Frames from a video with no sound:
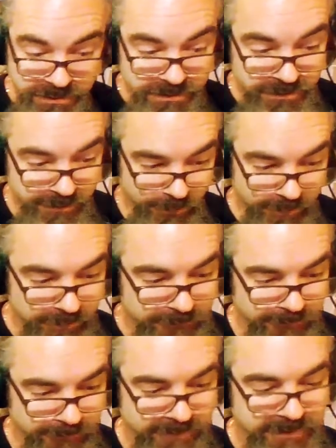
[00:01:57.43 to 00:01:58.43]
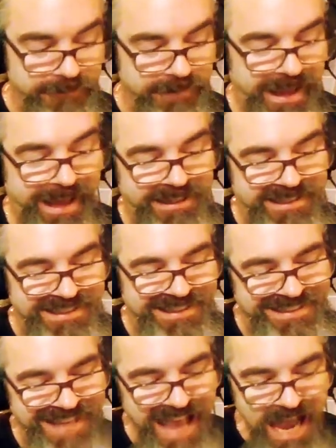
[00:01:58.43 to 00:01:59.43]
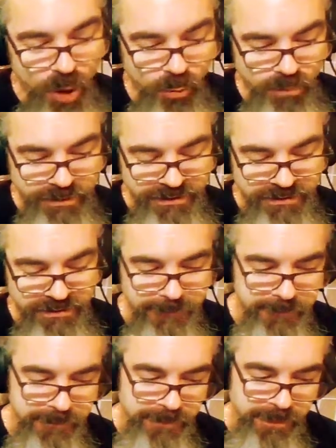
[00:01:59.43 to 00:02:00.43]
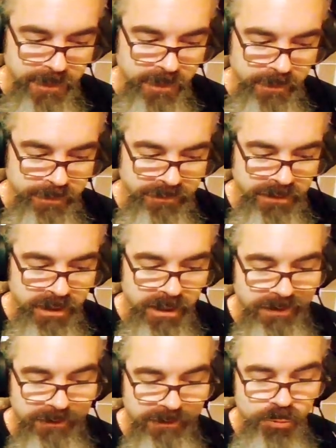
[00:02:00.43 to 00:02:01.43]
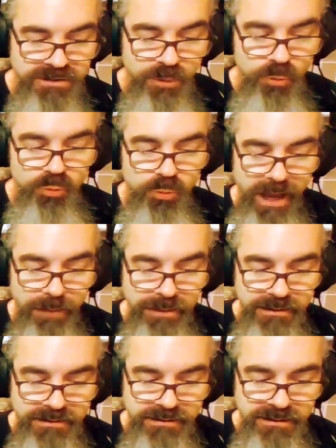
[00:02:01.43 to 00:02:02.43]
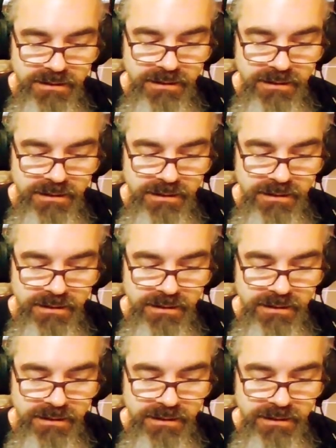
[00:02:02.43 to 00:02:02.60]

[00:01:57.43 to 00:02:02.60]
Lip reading: snow in front of Alice's house. It was a rabbit